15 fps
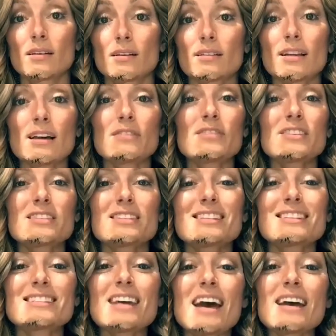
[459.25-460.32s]
Life isn't a
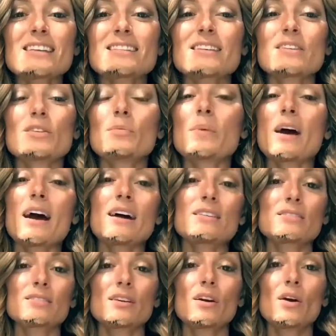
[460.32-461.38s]
test that you
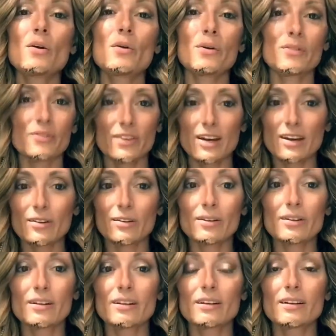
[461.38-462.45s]
pass or fail.
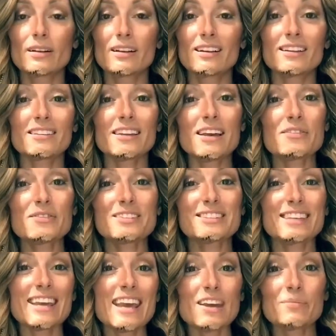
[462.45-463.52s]
Life is a
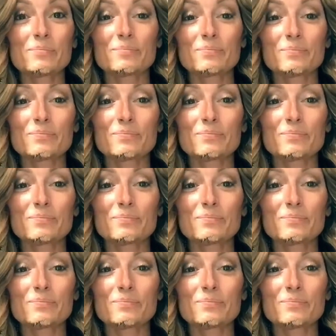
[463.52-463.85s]
game.